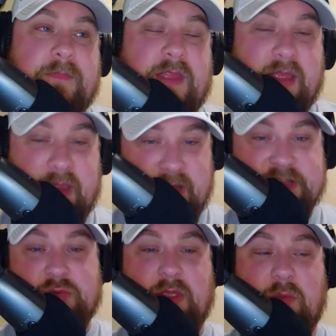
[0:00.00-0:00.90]
it
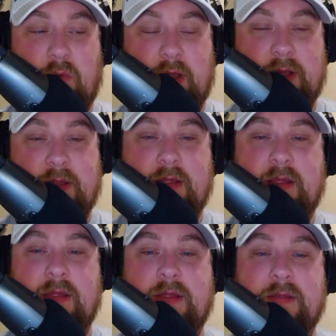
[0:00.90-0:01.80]
is week one.
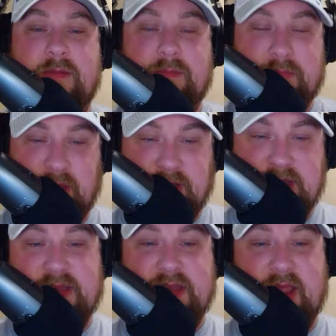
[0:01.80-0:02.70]
They
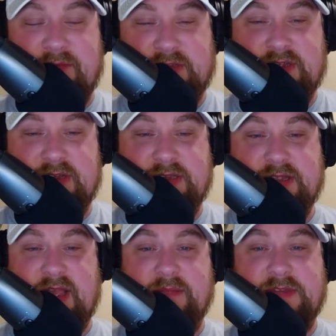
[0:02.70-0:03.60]
didn't have a ton of
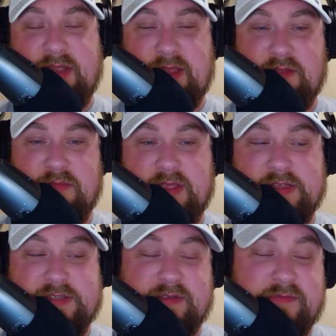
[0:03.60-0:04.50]
time together
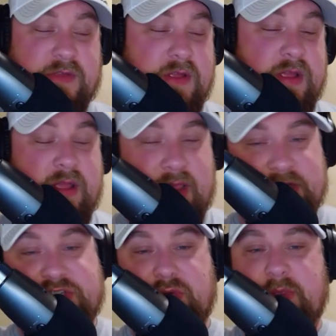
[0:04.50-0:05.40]
because of
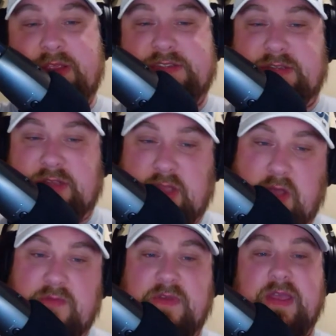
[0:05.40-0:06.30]
injuries and
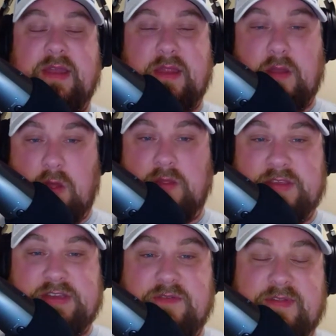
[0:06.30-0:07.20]
COVID and all
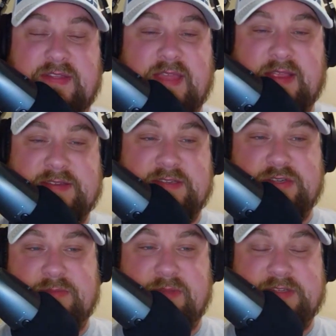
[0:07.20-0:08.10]
these different things that
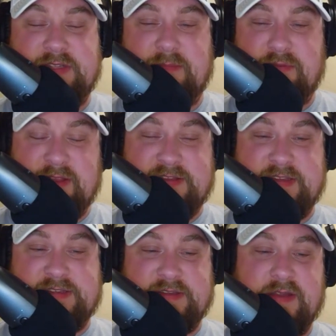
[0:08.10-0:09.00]
took place in the
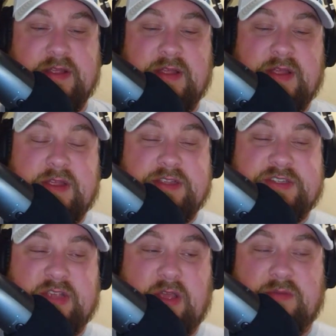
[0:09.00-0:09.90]
preseason.
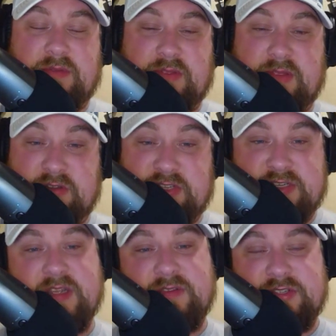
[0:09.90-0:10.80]
So they're
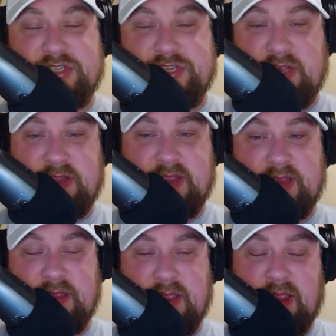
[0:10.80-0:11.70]
still
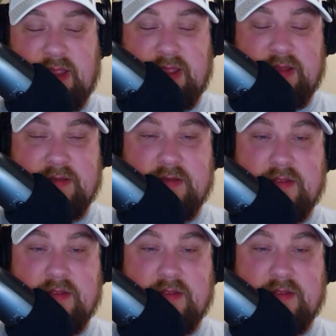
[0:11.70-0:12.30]
gelling. And